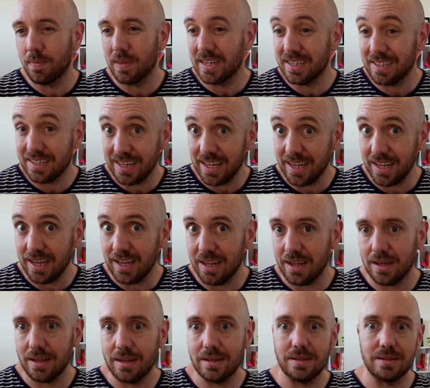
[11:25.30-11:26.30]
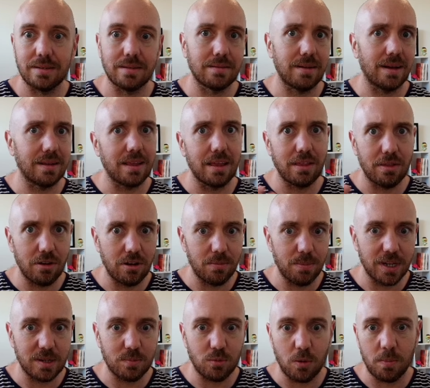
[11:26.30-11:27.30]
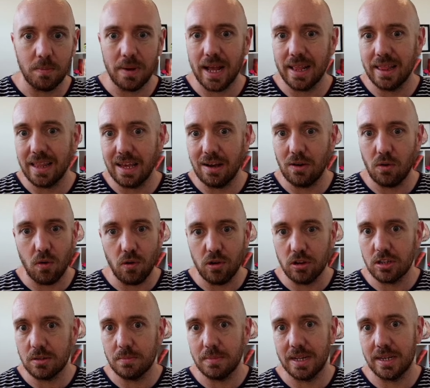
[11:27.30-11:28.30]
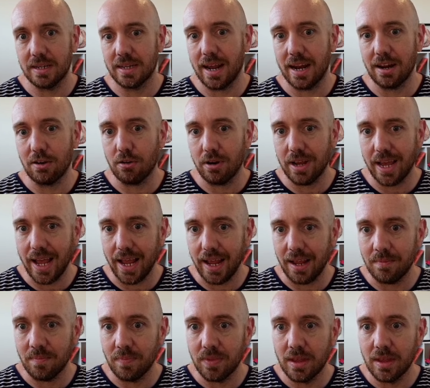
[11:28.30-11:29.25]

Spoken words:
D is like their third biggest problem, and they're awesome in category A.